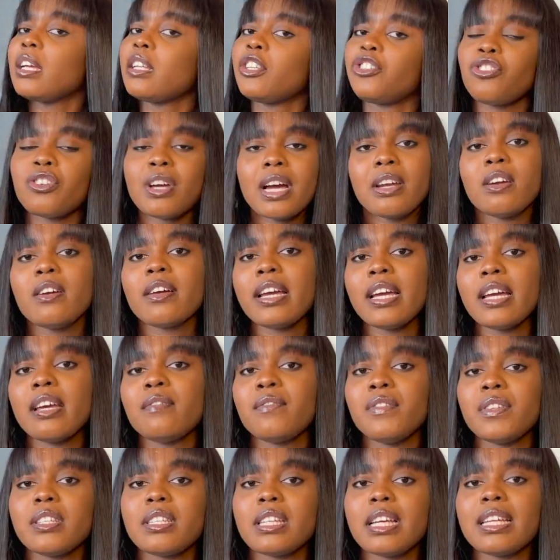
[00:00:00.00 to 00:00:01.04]
you cannot get a
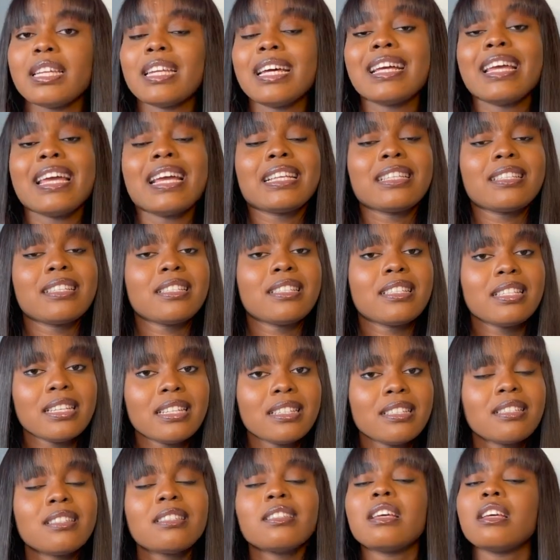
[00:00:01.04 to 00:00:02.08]
visa that
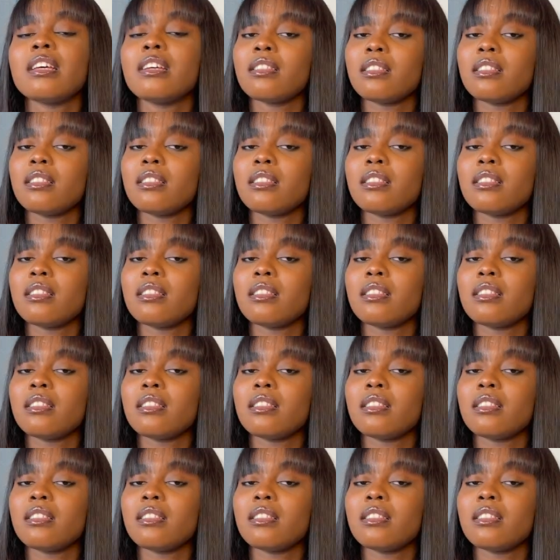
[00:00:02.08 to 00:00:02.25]
exceeds